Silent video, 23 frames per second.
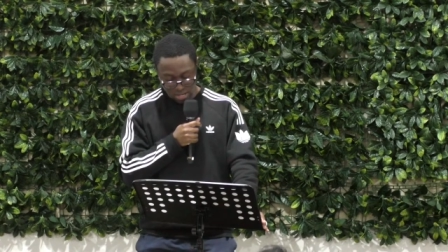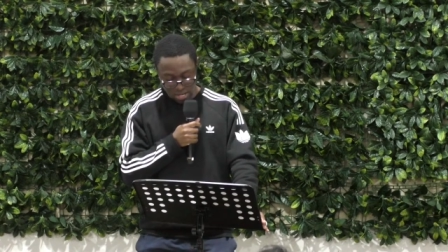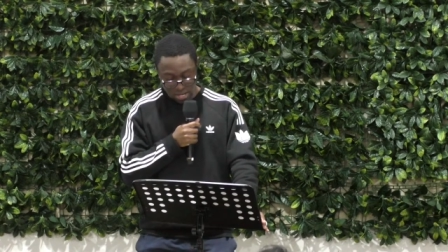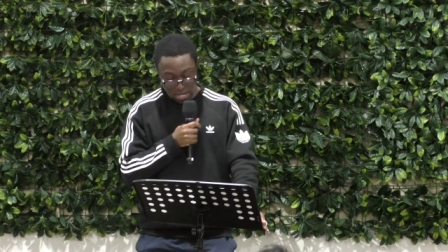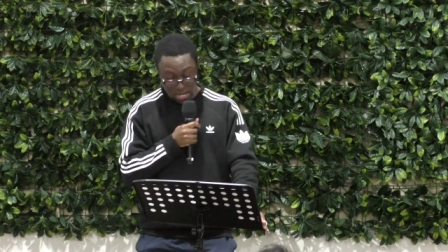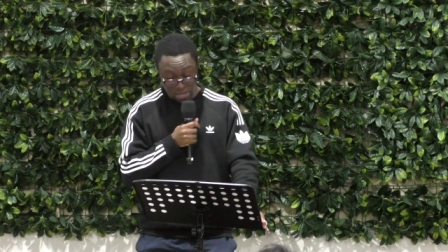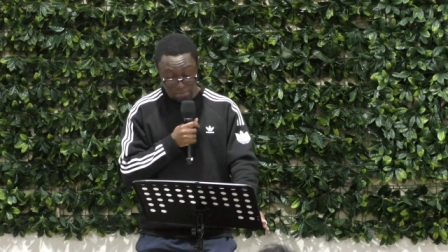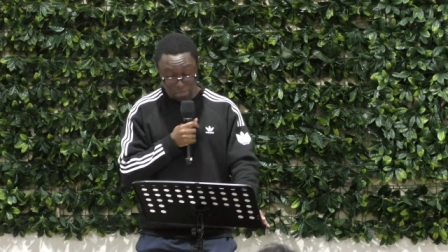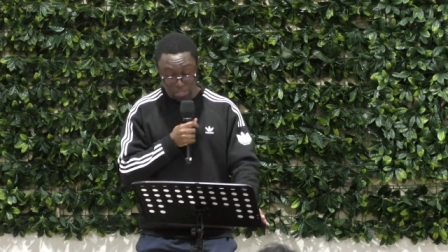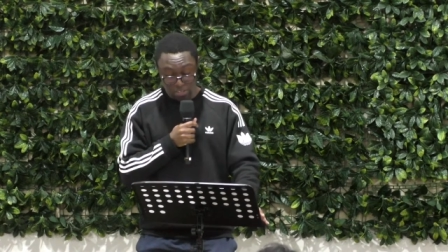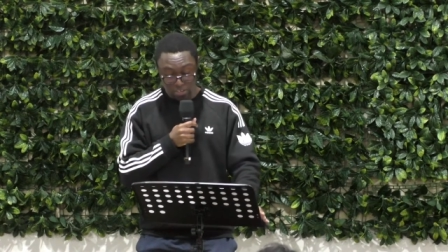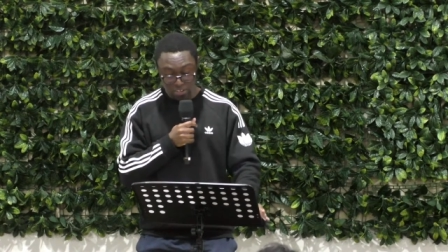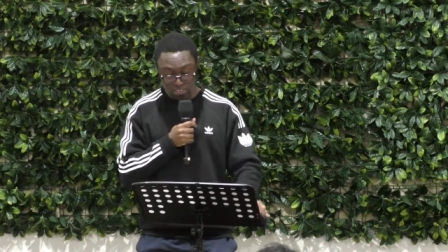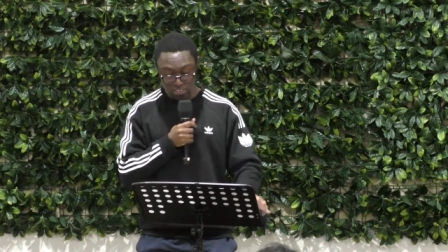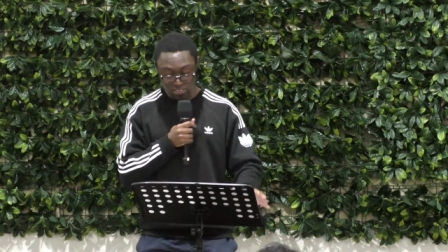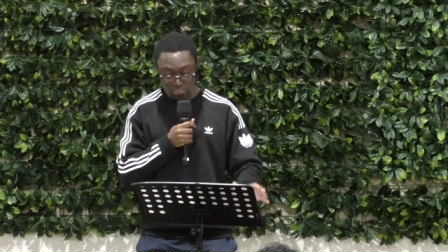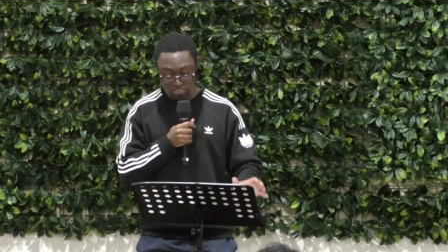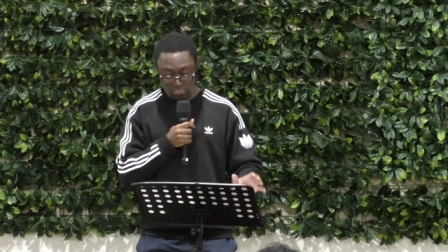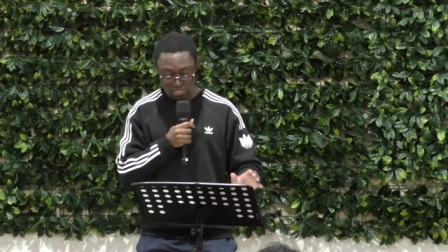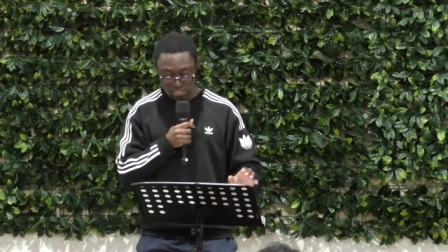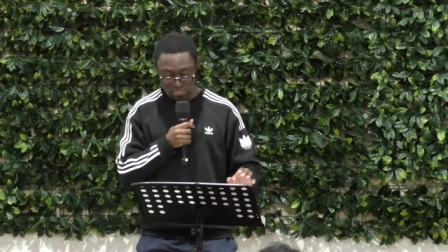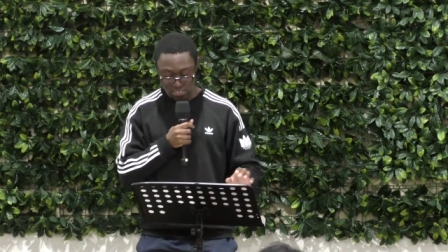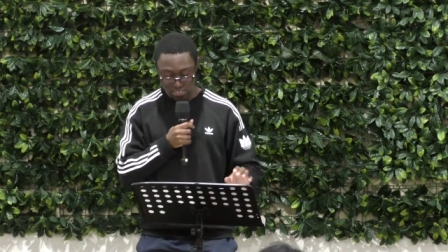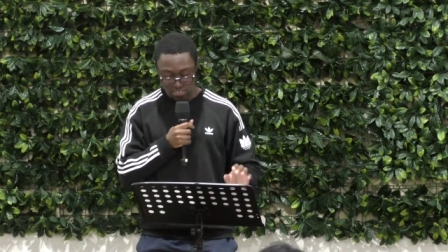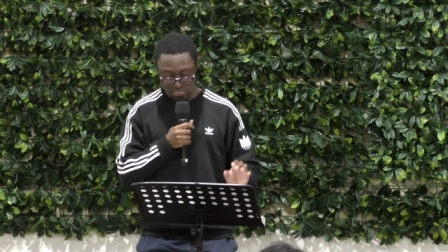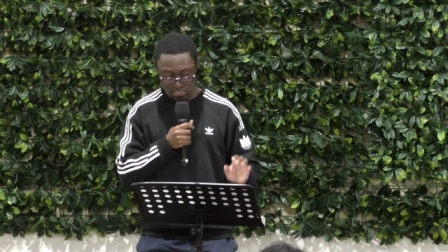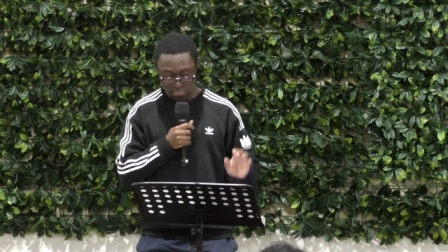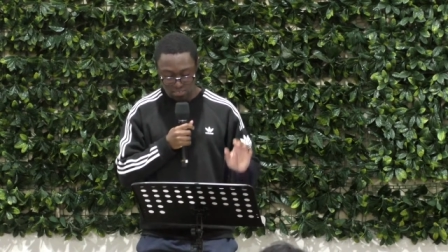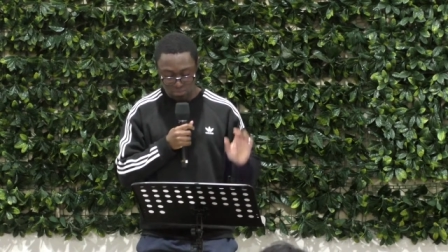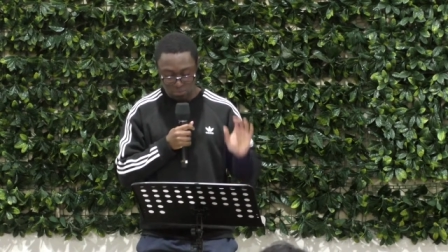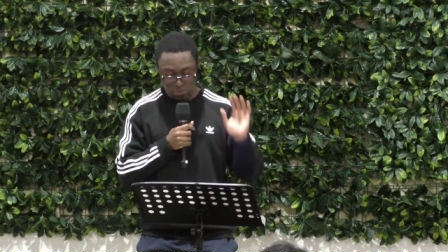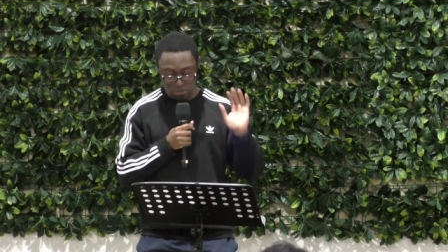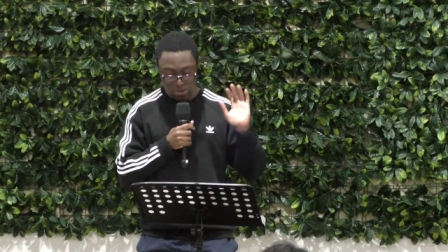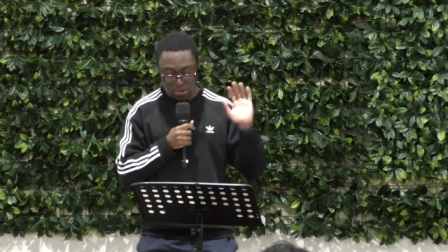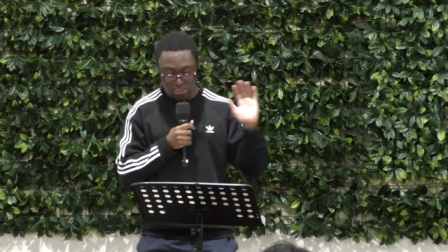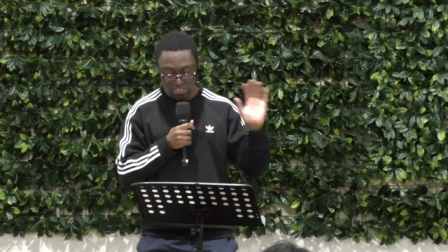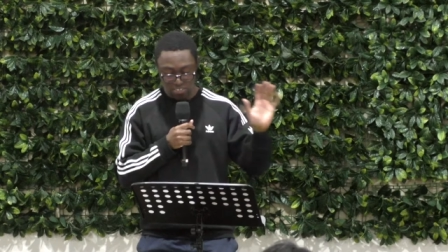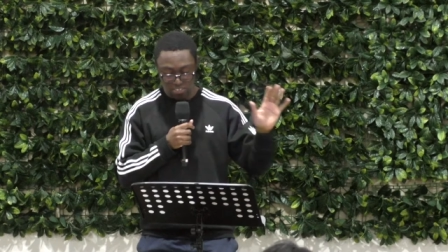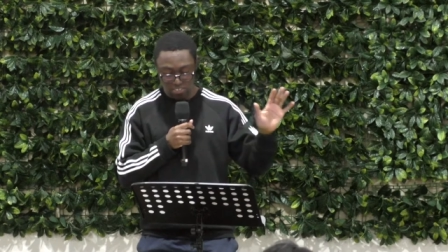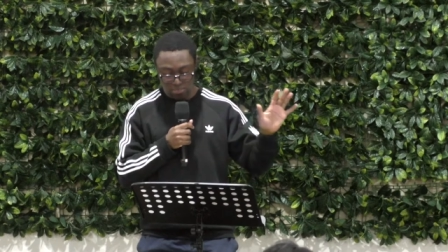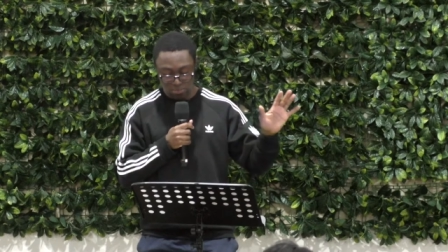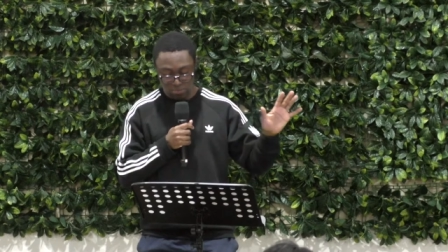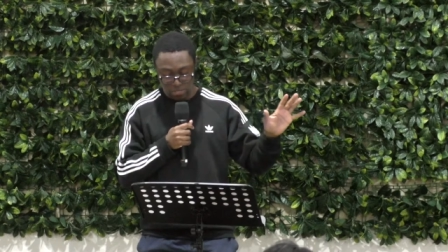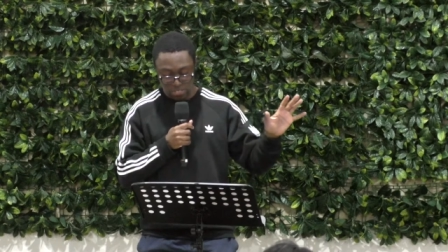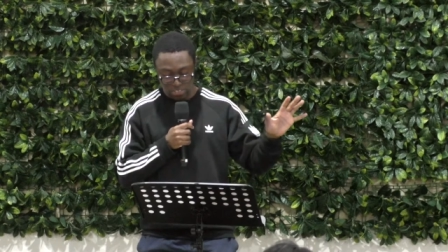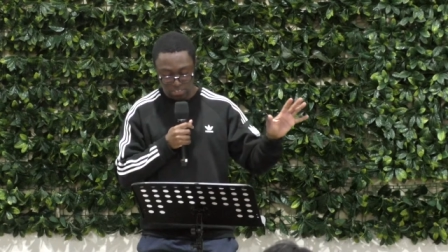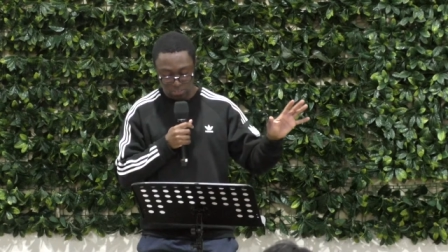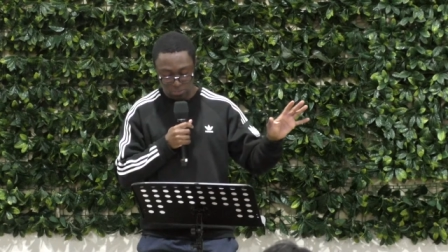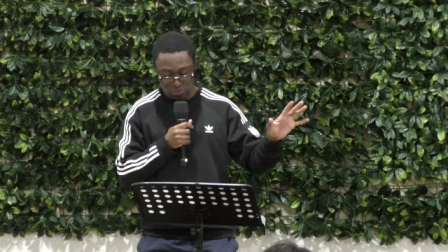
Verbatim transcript: And because of Jesus' precious blood